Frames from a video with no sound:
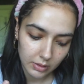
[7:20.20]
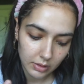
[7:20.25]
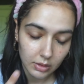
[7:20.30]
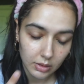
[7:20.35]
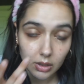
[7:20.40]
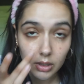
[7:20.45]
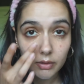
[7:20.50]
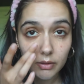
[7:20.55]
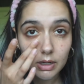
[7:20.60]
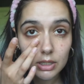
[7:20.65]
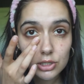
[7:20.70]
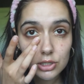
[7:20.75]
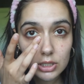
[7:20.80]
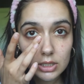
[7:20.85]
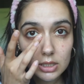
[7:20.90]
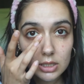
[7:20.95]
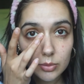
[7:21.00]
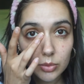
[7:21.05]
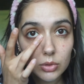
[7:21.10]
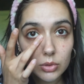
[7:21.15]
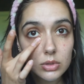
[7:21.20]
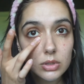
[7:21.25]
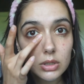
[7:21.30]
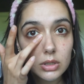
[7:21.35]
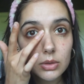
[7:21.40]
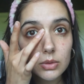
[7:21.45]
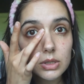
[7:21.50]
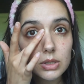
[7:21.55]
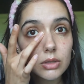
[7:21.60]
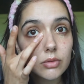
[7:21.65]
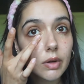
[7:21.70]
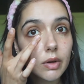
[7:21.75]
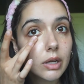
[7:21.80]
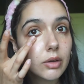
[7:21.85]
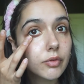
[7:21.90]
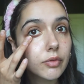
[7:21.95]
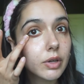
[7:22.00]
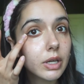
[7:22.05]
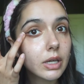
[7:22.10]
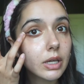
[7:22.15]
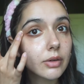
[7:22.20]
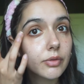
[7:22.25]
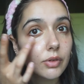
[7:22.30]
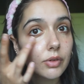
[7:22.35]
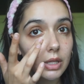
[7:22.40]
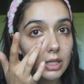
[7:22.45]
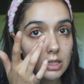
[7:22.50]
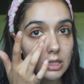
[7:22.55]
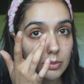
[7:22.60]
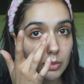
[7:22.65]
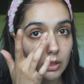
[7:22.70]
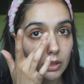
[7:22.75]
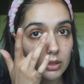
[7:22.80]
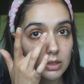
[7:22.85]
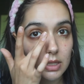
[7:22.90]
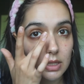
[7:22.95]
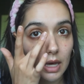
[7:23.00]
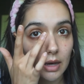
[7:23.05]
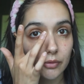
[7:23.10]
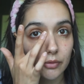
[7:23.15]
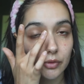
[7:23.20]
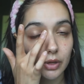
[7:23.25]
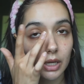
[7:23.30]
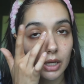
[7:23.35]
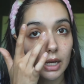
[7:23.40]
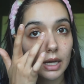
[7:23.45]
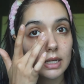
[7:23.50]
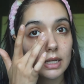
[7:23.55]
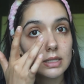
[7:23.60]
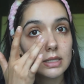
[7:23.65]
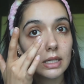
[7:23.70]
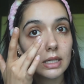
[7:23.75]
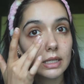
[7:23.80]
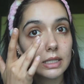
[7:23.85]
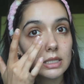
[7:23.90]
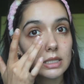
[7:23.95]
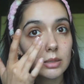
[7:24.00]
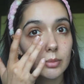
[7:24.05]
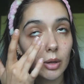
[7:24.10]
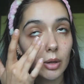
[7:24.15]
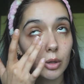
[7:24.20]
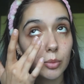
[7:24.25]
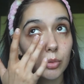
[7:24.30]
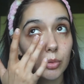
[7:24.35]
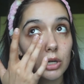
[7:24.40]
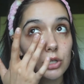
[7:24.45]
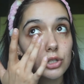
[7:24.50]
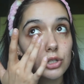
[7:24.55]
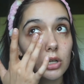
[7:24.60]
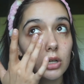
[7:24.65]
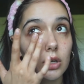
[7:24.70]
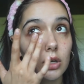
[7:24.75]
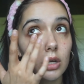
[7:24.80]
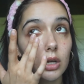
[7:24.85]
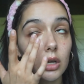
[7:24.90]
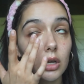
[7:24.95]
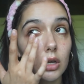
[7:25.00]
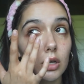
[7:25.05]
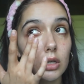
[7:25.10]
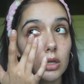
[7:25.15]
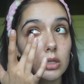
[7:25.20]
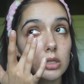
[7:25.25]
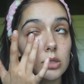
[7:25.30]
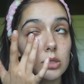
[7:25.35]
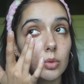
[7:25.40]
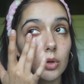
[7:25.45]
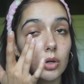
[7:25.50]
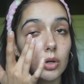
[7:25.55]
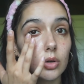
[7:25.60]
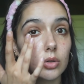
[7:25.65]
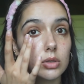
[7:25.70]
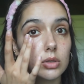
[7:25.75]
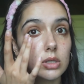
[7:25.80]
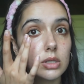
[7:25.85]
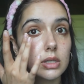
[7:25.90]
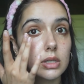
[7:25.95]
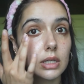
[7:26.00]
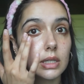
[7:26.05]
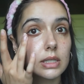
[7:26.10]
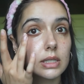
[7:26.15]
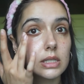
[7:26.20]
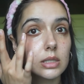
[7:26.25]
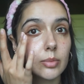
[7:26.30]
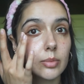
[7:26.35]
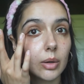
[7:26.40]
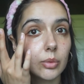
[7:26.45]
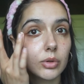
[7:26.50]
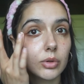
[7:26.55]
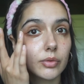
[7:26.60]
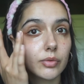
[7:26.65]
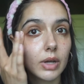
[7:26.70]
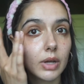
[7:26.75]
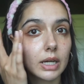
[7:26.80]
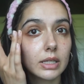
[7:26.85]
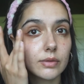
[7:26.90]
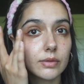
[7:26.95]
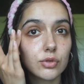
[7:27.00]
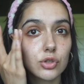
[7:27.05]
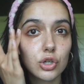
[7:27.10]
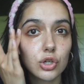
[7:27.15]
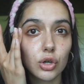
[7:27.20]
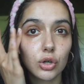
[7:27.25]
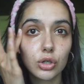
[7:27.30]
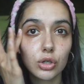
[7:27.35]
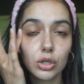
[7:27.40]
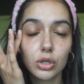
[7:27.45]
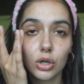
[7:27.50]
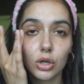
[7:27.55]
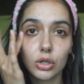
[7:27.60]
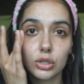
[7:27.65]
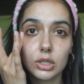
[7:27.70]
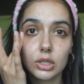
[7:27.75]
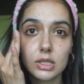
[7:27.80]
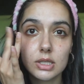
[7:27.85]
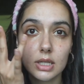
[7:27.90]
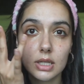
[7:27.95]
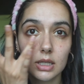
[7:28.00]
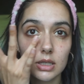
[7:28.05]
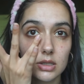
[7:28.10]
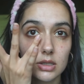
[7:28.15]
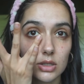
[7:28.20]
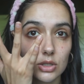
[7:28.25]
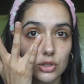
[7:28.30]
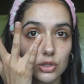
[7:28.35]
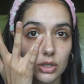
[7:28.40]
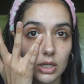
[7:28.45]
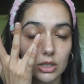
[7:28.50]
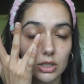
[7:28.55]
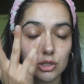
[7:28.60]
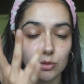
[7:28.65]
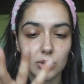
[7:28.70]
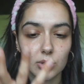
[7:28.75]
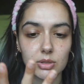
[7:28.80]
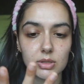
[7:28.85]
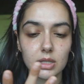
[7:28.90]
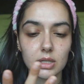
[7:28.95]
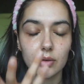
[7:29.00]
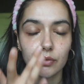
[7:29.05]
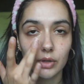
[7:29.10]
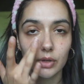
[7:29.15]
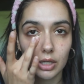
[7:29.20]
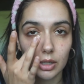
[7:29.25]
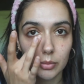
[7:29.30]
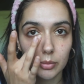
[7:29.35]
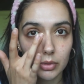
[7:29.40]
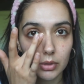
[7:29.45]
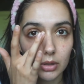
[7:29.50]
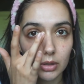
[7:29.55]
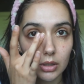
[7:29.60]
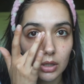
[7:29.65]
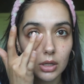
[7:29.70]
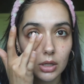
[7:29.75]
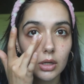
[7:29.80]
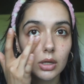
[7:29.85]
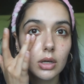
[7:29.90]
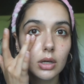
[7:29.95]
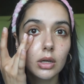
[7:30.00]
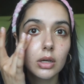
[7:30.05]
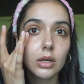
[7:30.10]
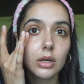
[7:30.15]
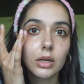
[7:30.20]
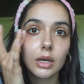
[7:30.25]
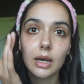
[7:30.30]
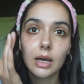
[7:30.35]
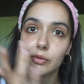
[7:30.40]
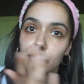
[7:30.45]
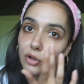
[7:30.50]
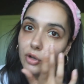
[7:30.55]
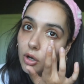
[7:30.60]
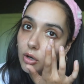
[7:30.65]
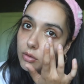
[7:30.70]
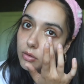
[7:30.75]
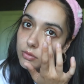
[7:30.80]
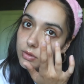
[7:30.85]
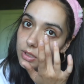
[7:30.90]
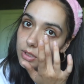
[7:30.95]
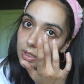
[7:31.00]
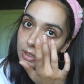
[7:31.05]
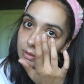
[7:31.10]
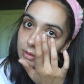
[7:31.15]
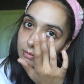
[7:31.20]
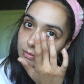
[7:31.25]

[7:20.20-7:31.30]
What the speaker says: You're actually supposed to use your ring finger for this because that finger has the least amount of pressure, so it causes the least amount of kind of tug on your skin, so you should actually be using that finger, but I forgot today.